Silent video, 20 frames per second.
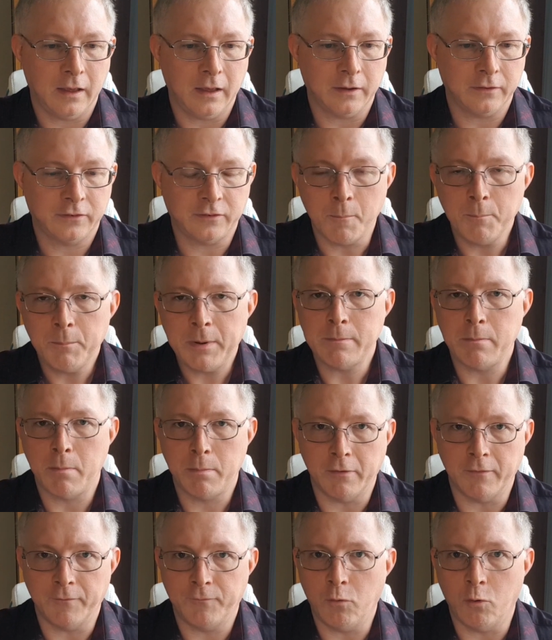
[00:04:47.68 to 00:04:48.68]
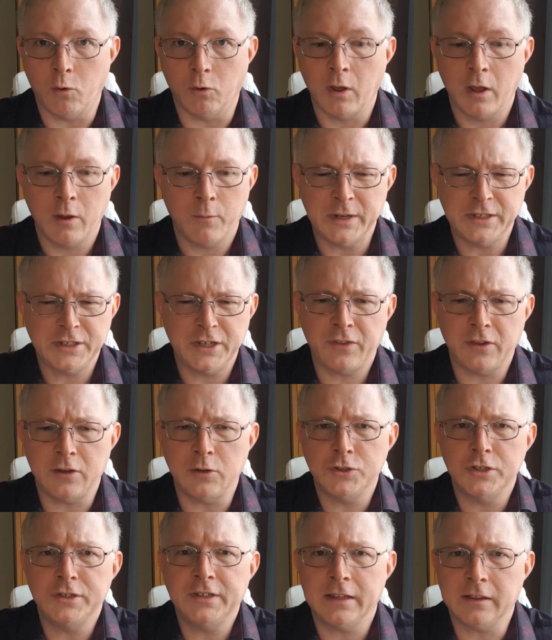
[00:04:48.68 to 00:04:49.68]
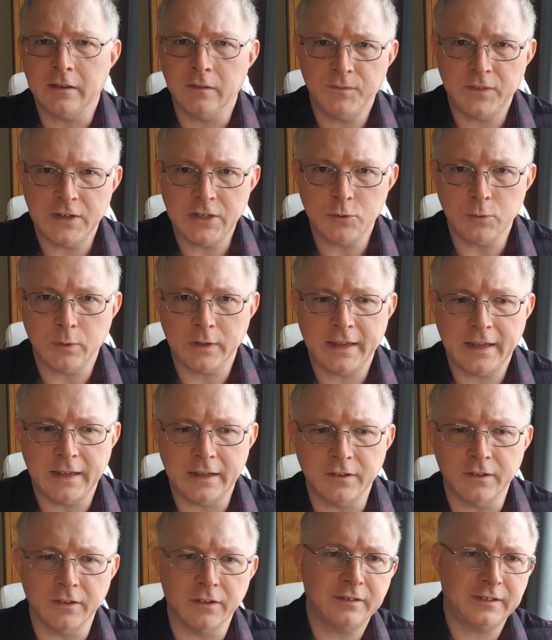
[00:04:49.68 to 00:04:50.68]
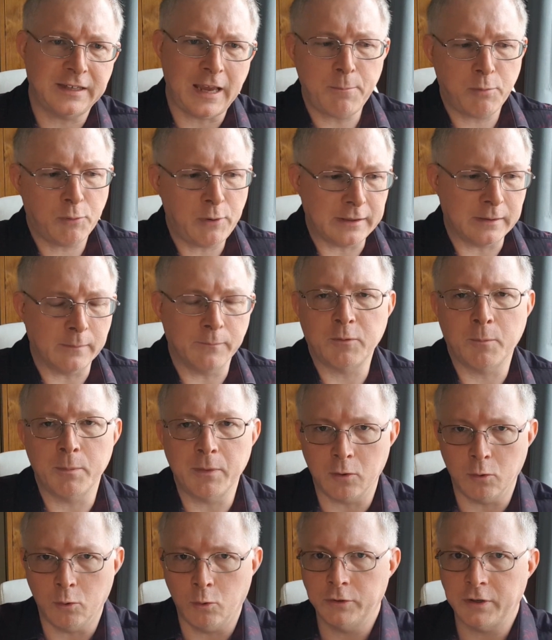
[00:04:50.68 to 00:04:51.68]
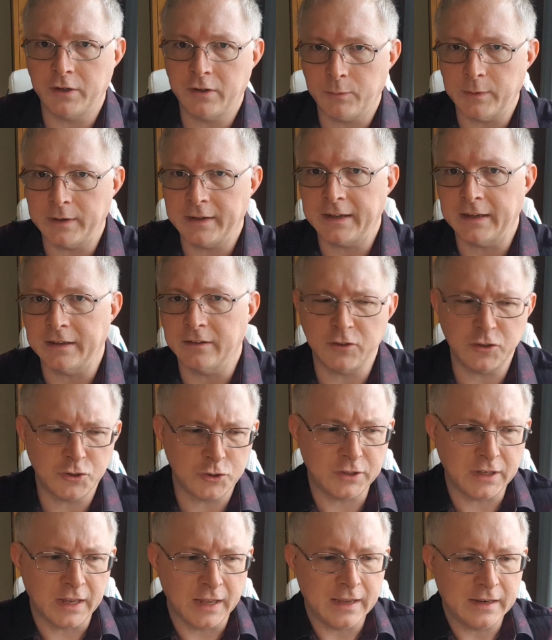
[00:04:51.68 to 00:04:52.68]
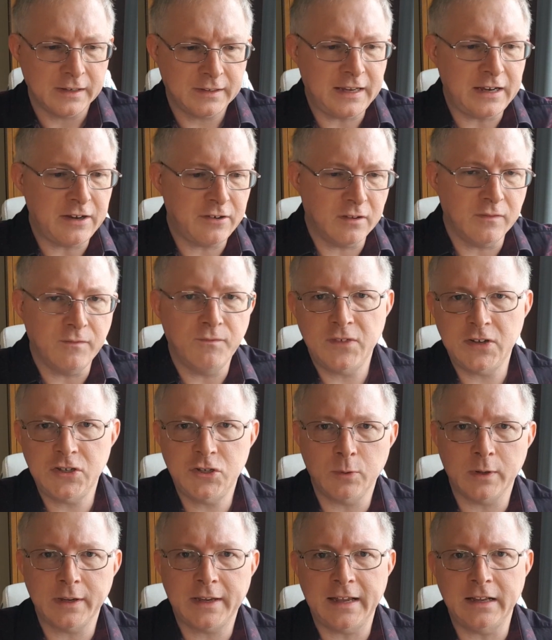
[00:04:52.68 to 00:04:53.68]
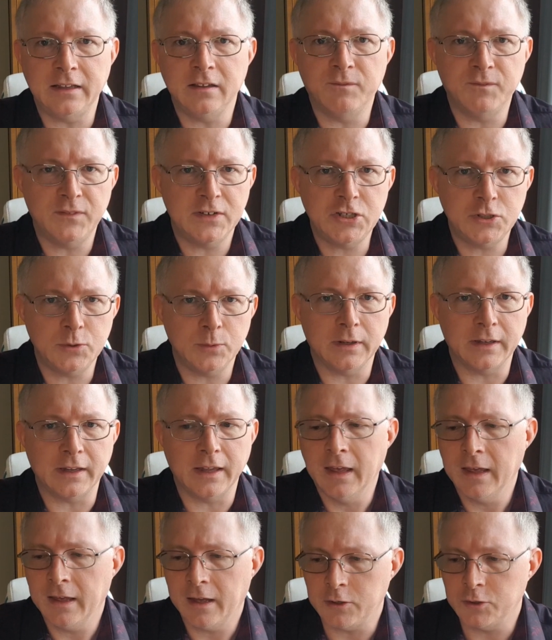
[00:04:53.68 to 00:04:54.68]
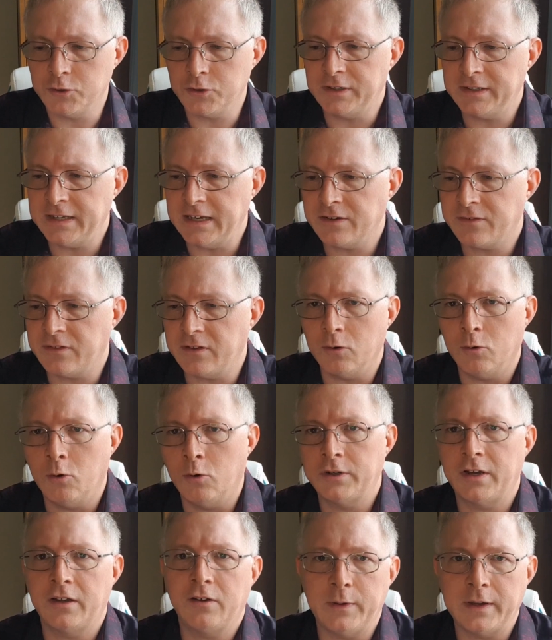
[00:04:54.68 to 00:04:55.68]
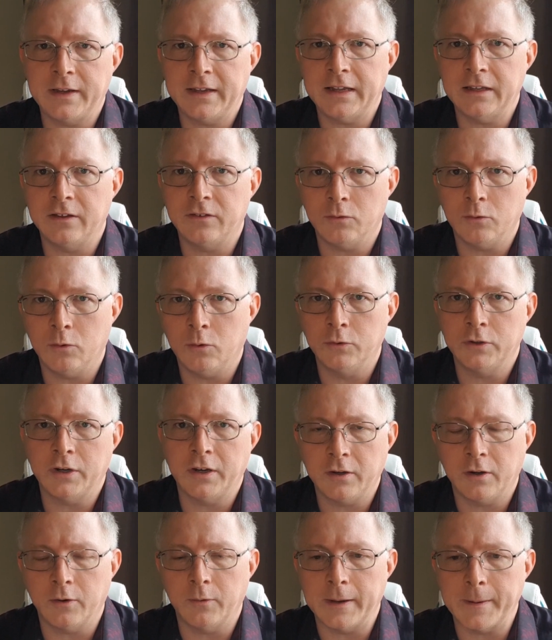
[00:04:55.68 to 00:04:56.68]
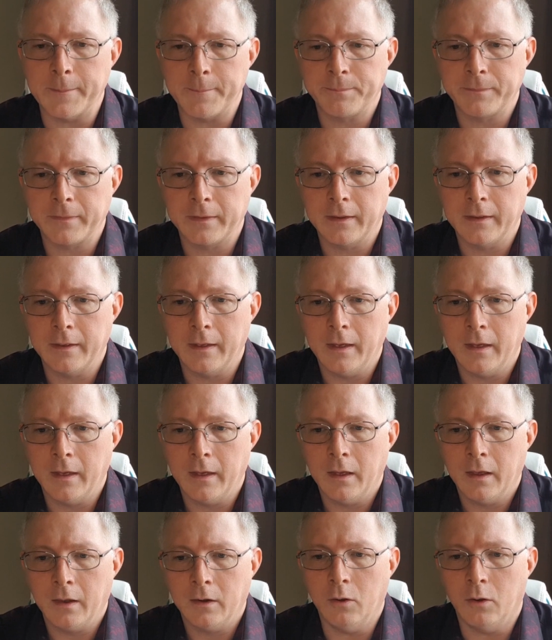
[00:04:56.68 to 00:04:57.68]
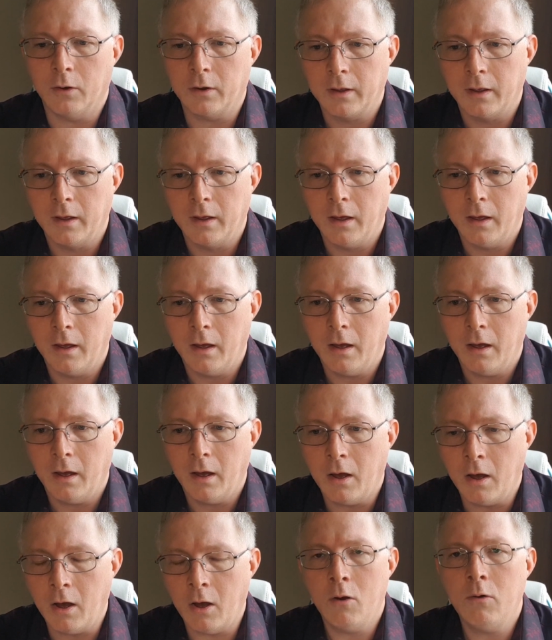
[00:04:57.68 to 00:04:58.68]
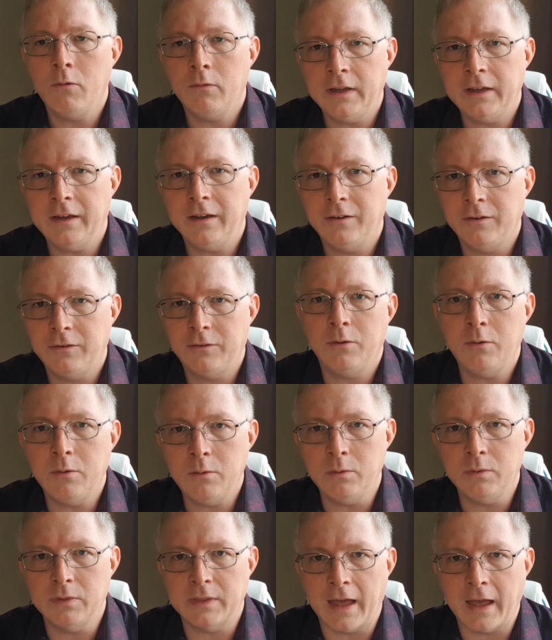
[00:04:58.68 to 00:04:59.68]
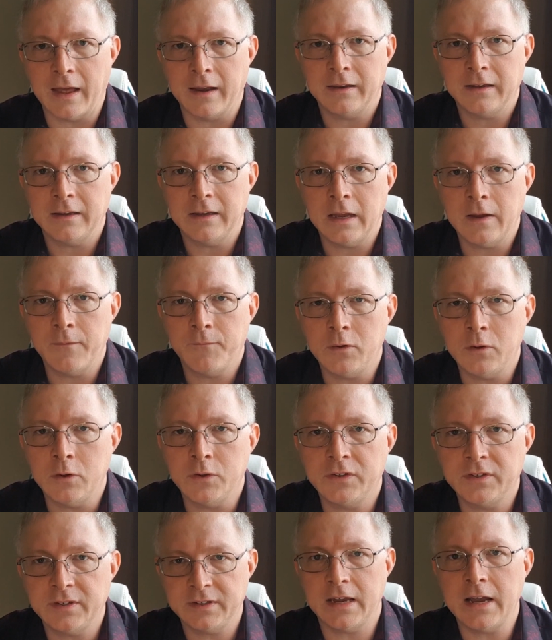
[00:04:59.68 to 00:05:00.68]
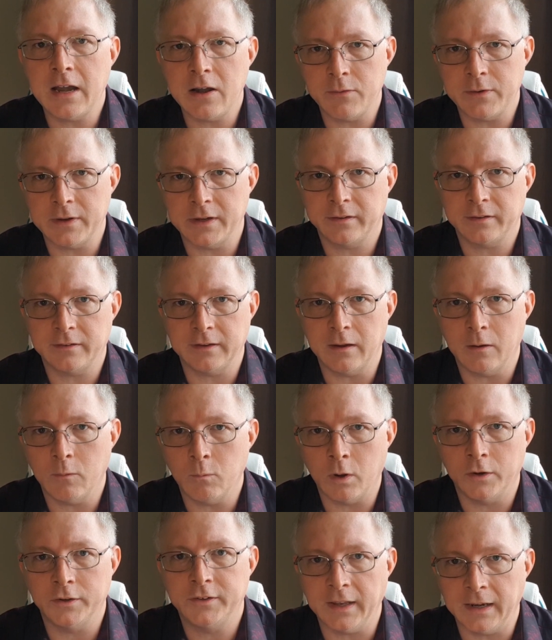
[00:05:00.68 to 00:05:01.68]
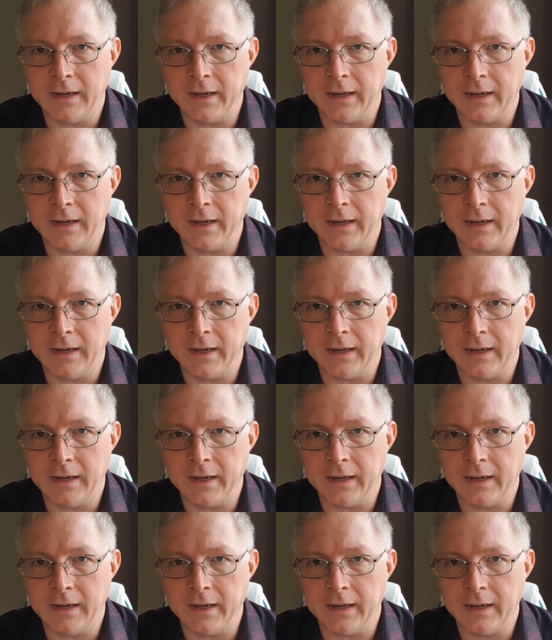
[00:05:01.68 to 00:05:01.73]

some people put forward, which is that you should take the visual kids and separate them from the auditory kids, and you should teach the visual kids visually, and you should teach the auditory kids auditory. Look, only do that if you seriously want to